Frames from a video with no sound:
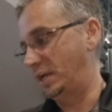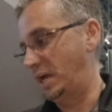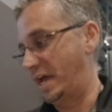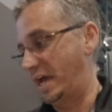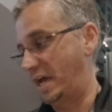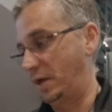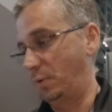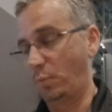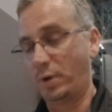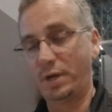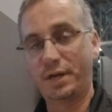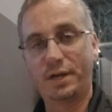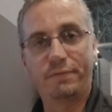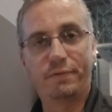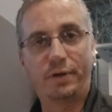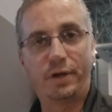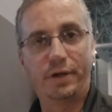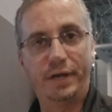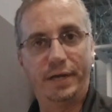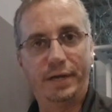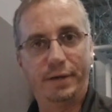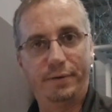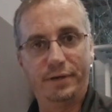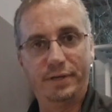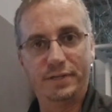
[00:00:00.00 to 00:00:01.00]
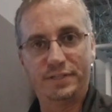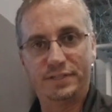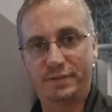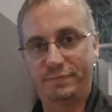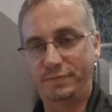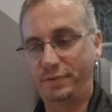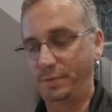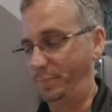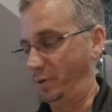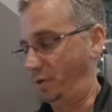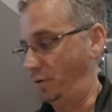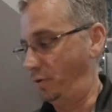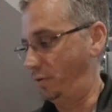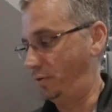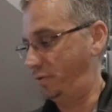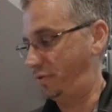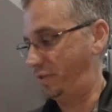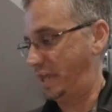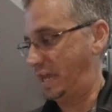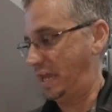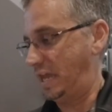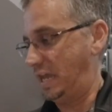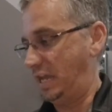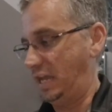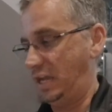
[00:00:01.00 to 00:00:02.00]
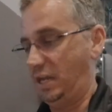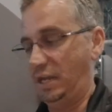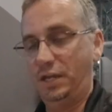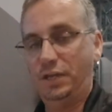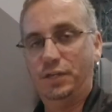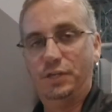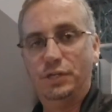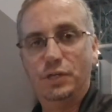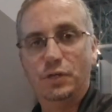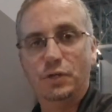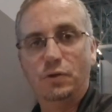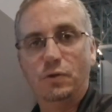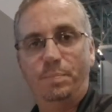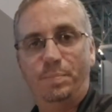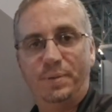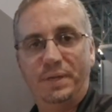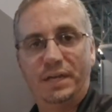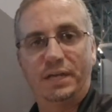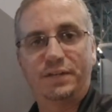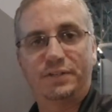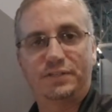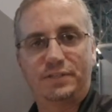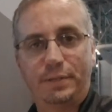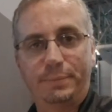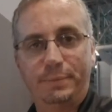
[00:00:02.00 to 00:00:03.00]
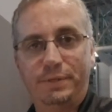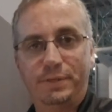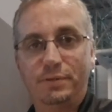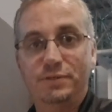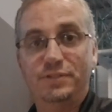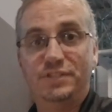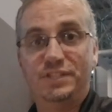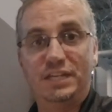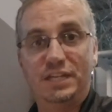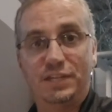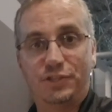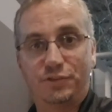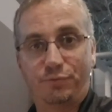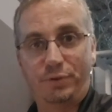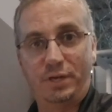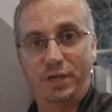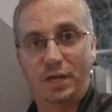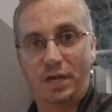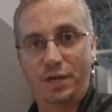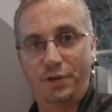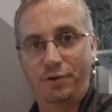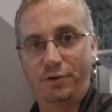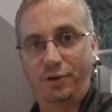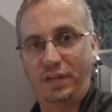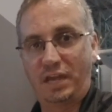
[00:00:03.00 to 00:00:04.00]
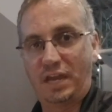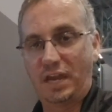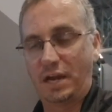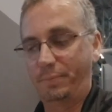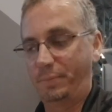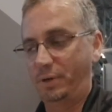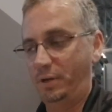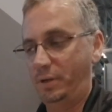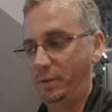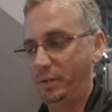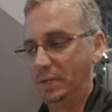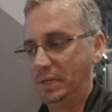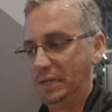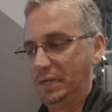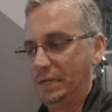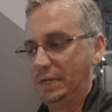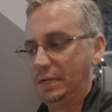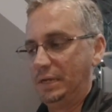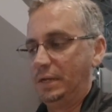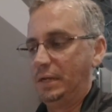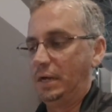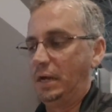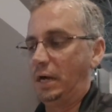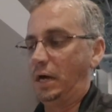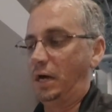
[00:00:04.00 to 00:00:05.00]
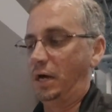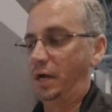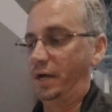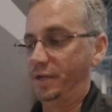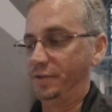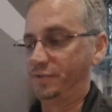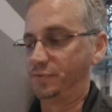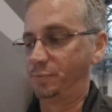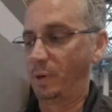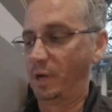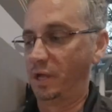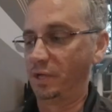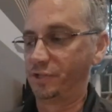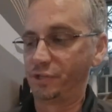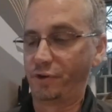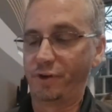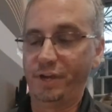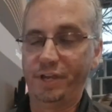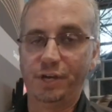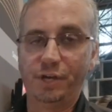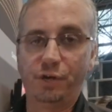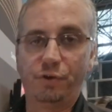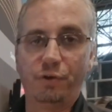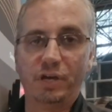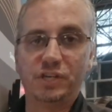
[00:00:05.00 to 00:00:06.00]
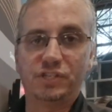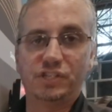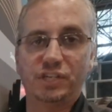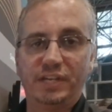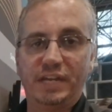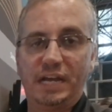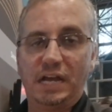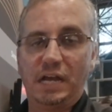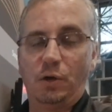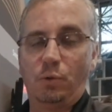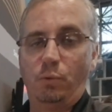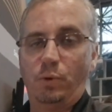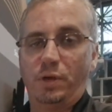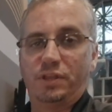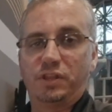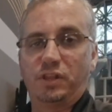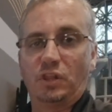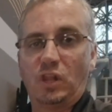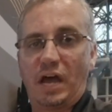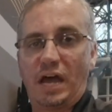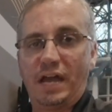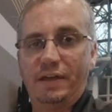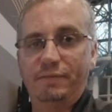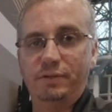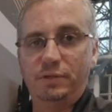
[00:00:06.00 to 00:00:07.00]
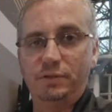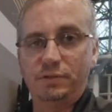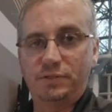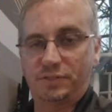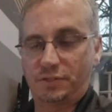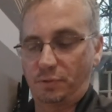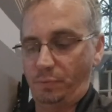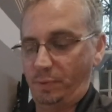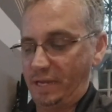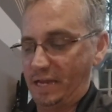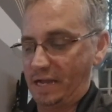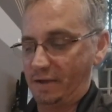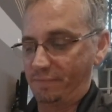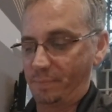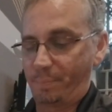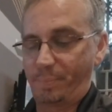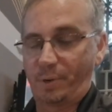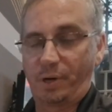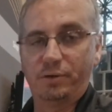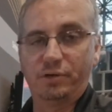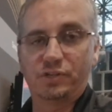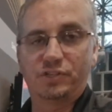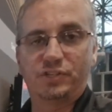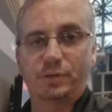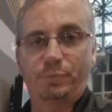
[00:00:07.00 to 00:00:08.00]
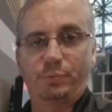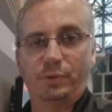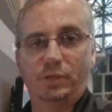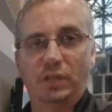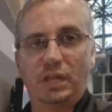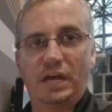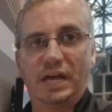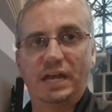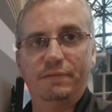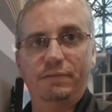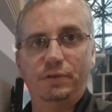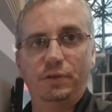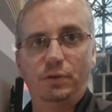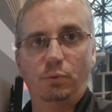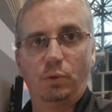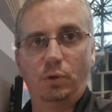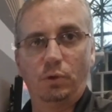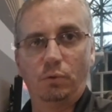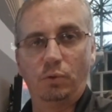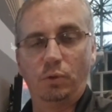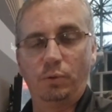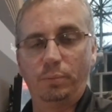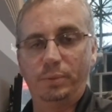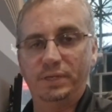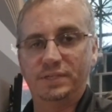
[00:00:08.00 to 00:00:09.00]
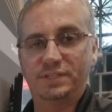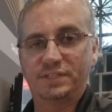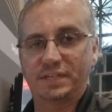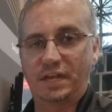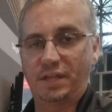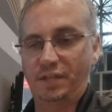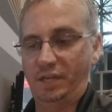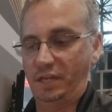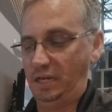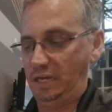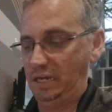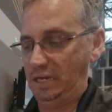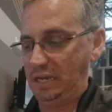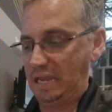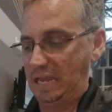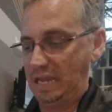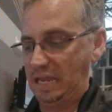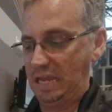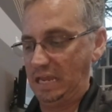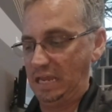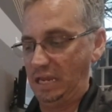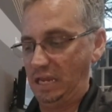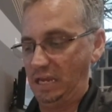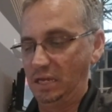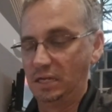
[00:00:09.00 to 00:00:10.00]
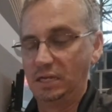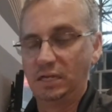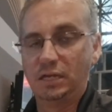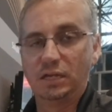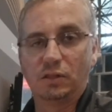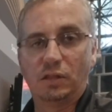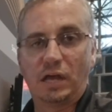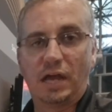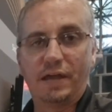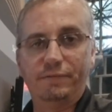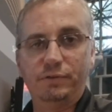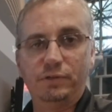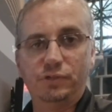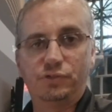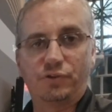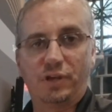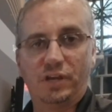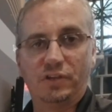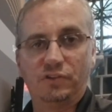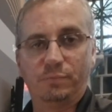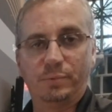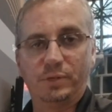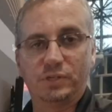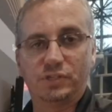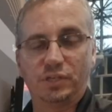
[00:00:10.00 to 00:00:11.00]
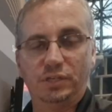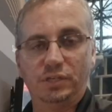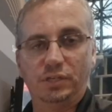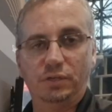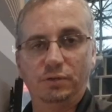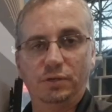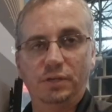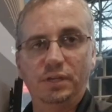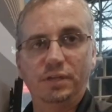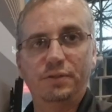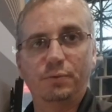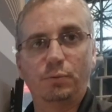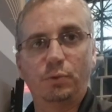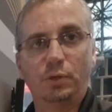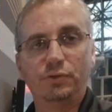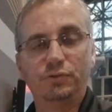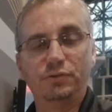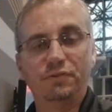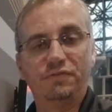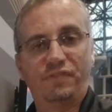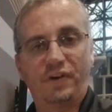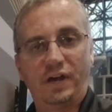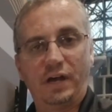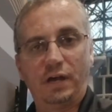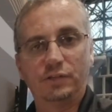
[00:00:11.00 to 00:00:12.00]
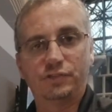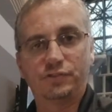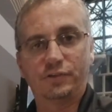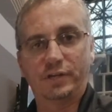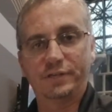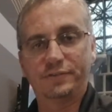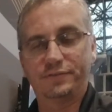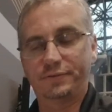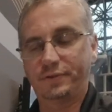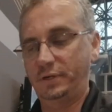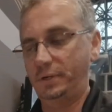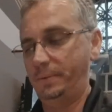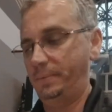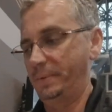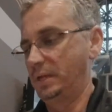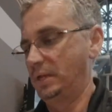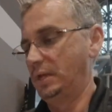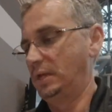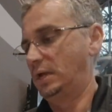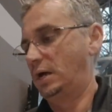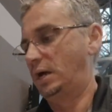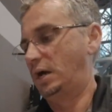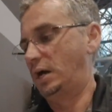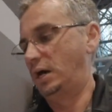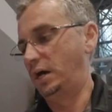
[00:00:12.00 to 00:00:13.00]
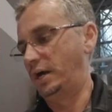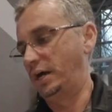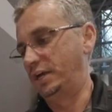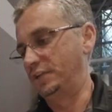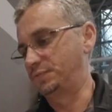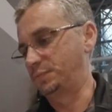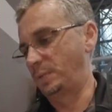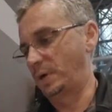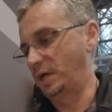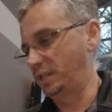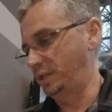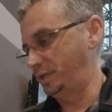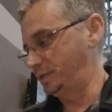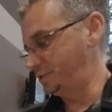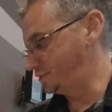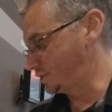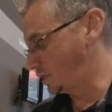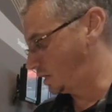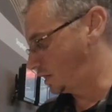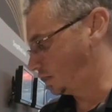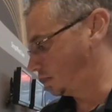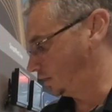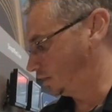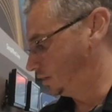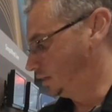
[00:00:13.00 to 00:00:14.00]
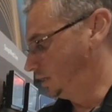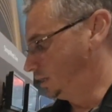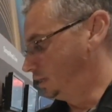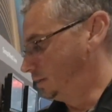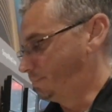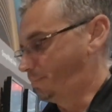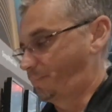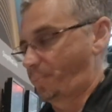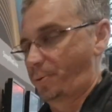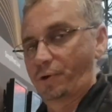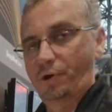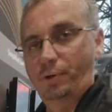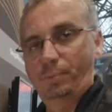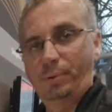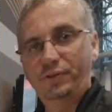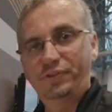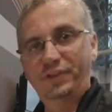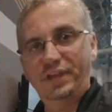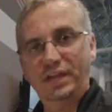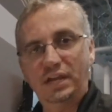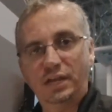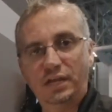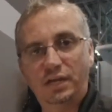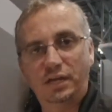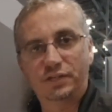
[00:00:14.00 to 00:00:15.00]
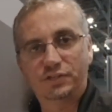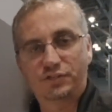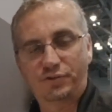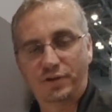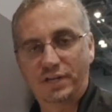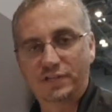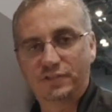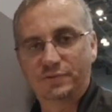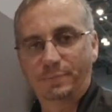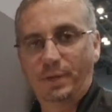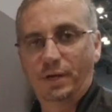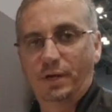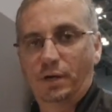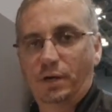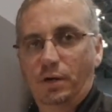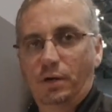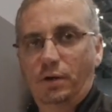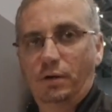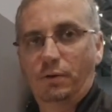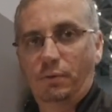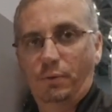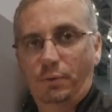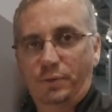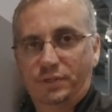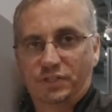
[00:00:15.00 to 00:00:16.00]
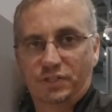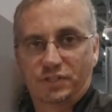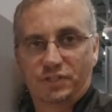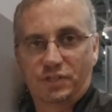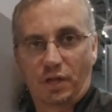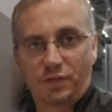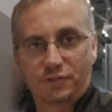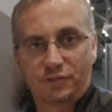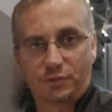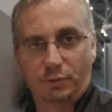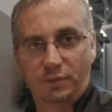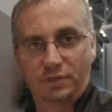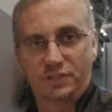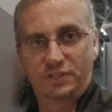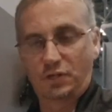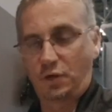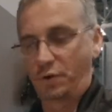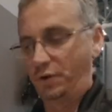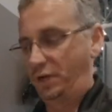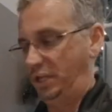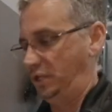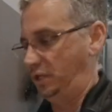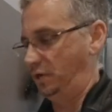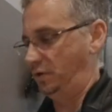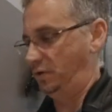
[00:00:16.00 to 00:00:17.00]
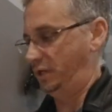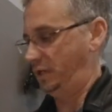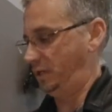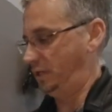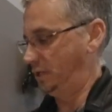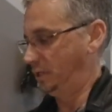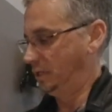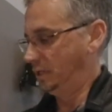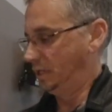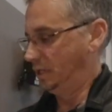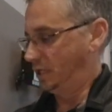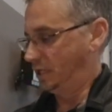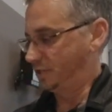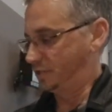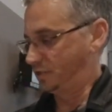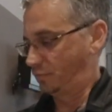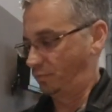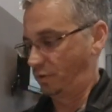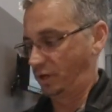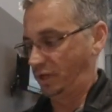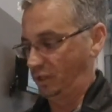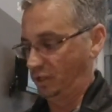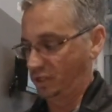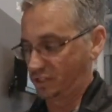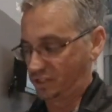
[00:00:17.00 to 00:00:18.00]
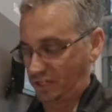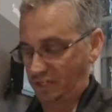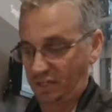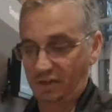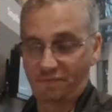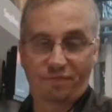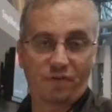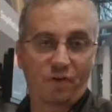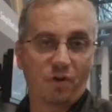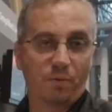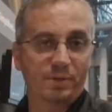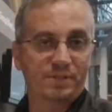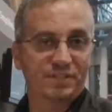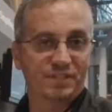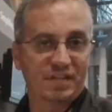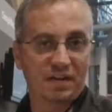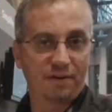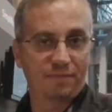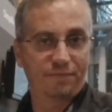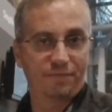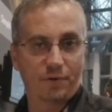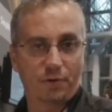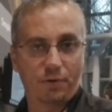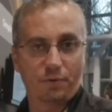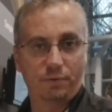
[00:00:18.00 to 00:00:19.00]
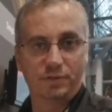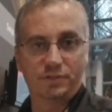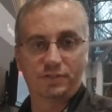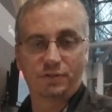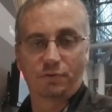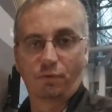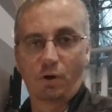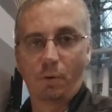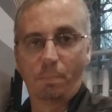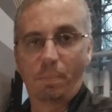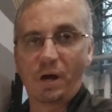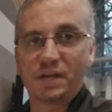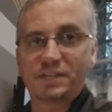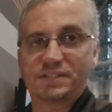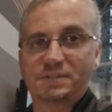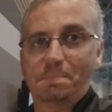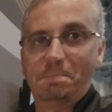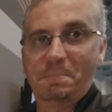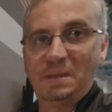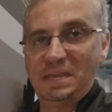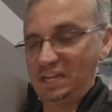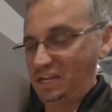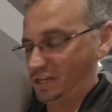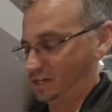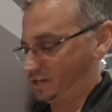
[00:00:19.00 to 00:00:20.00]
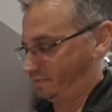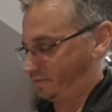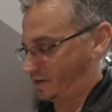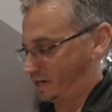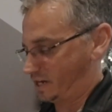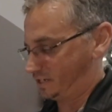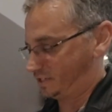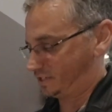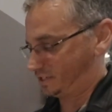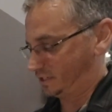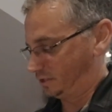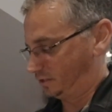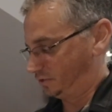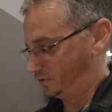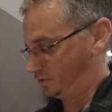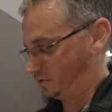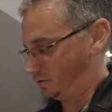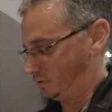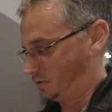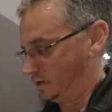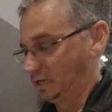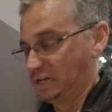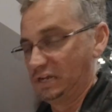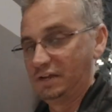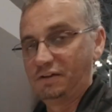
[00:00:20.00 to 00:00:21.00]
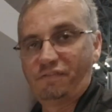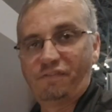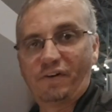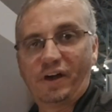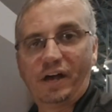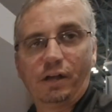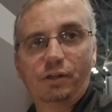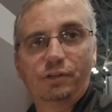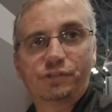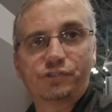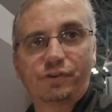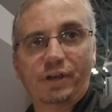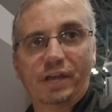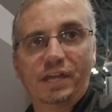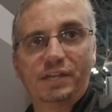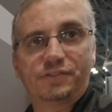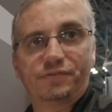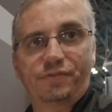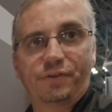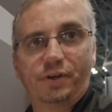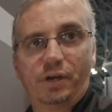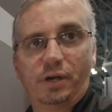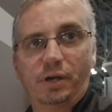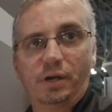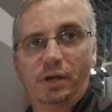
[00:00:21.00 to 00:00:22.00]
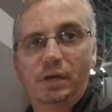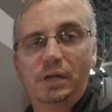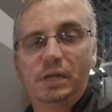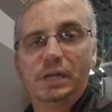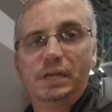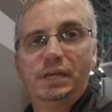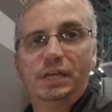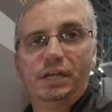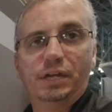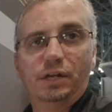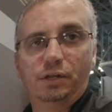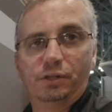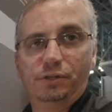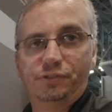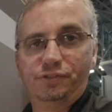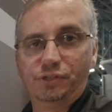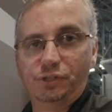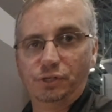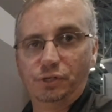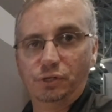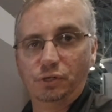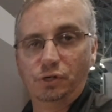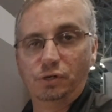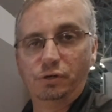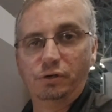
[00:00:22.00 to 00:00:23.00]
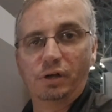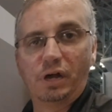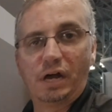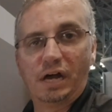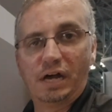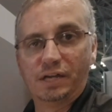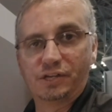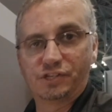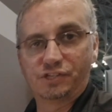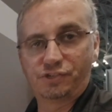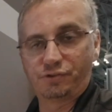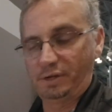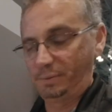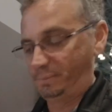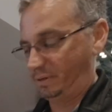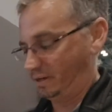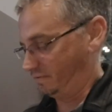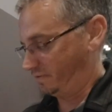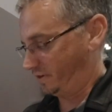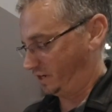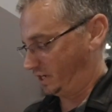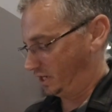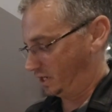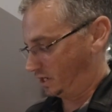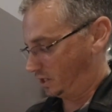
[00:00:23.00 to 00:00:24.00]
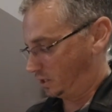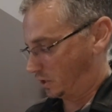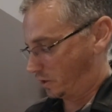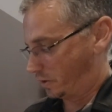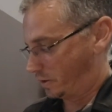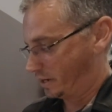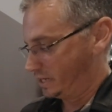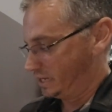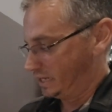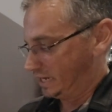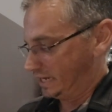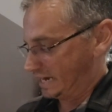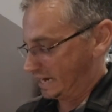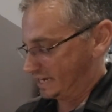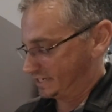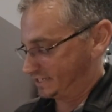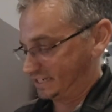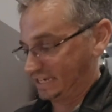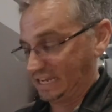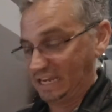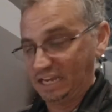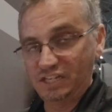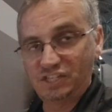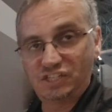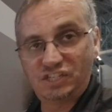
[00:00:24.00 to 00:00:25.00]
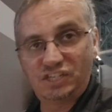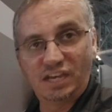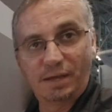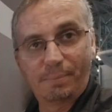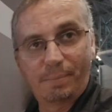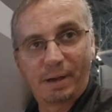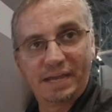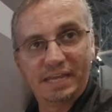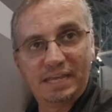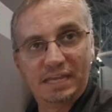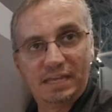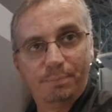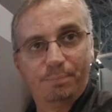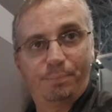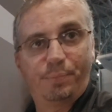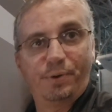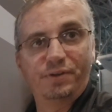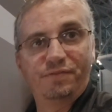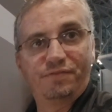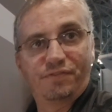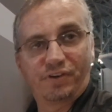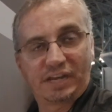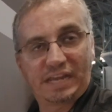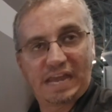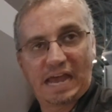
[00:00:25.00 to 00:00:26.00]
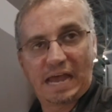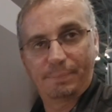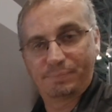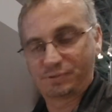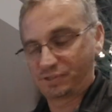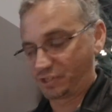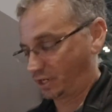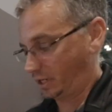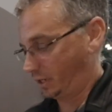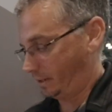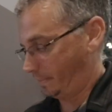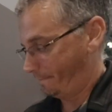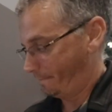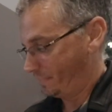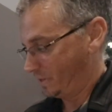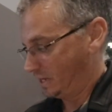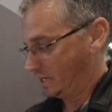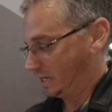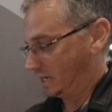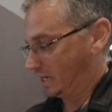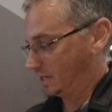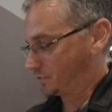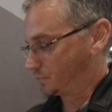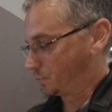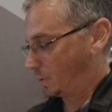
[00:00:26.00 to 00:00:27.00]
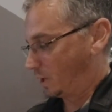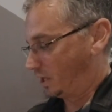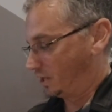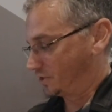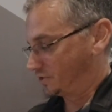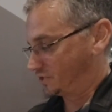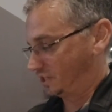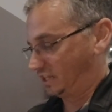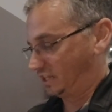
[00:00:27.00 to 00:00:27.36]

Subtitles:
at one of our areas of the booth a new PXW-Z300 camera, as well as our integration now with LiveU. So we have a partnership with LiveU where we'll be selling a LiveU transmission unit that will do file transfer, as well as our portable data transmitter, which is also a Sony unit. It looks like a phone, but it's not a phone. It's a robust media device that'll do file transfer. It'll do streaming video. It has an HDMI input for capture, as well as